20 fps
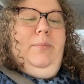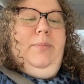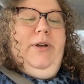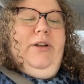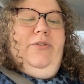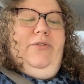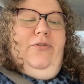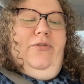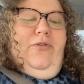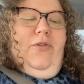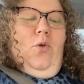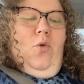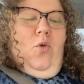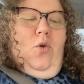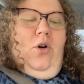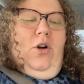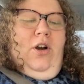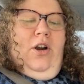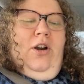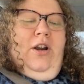but
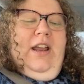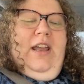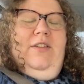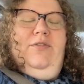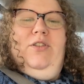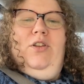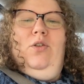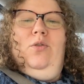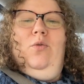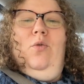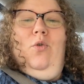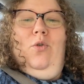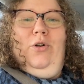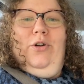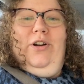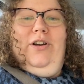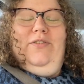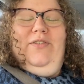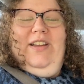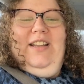4 if you
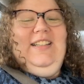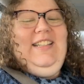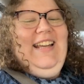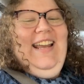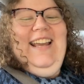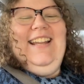order a venti.